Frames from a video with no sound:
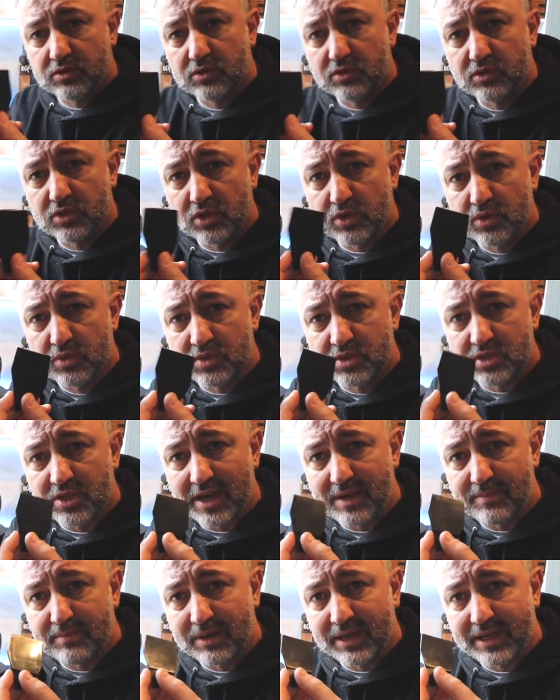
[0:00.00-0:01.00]
2
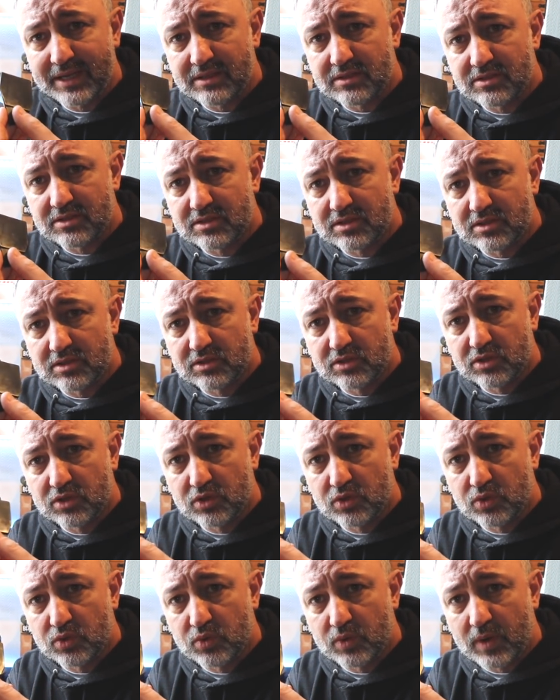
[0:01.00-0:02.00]
side plates
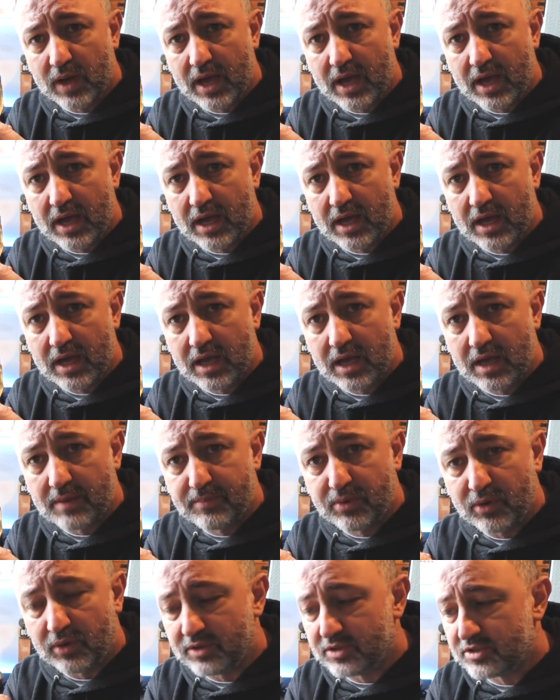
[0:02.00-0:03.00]
to
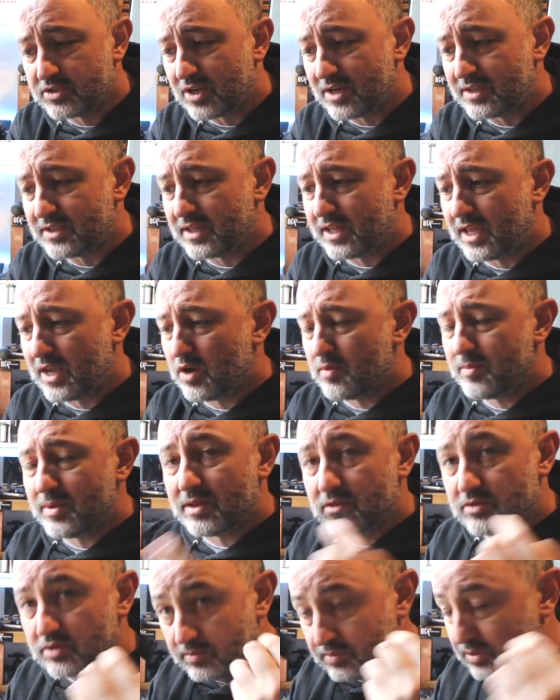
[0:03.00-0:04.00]
put on the side of the
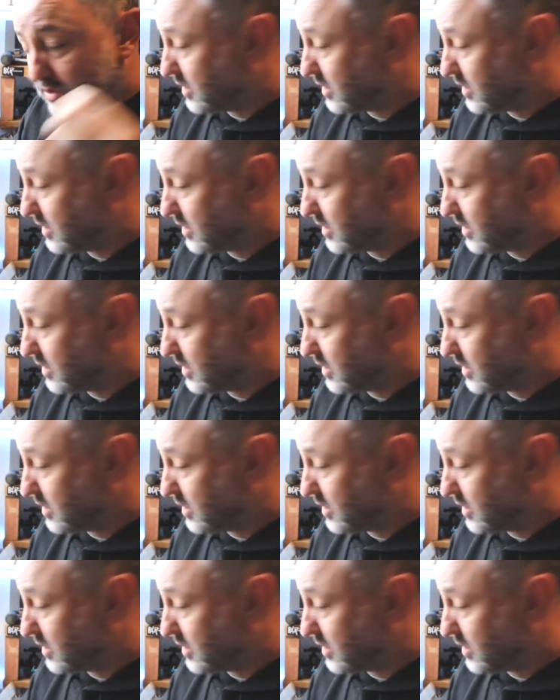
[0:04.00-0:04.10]
helmet to put